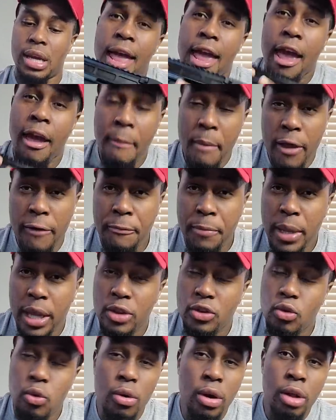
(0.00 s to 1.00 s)

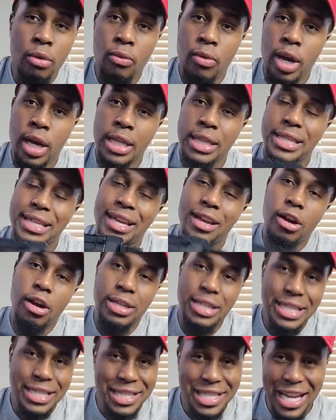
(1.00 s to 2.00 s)
MFP21,
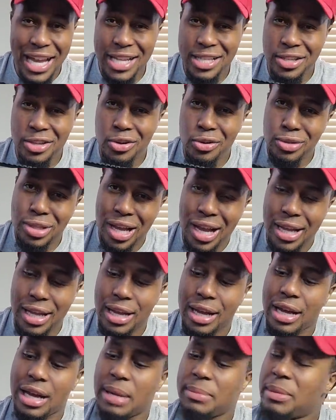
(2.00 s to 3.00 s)

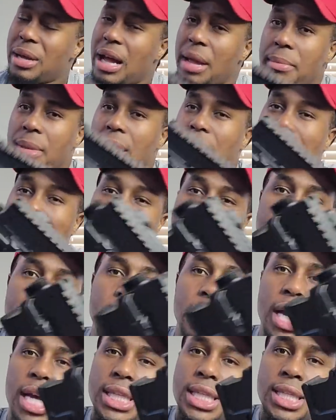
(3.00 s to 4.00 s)
DRGTactical.com. I mean, it's a
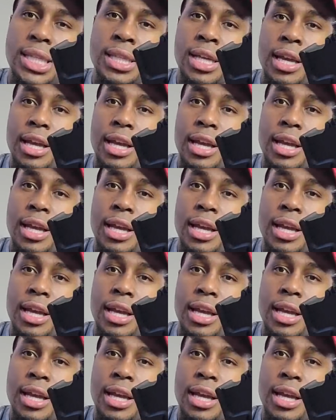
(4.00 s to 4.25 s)
must.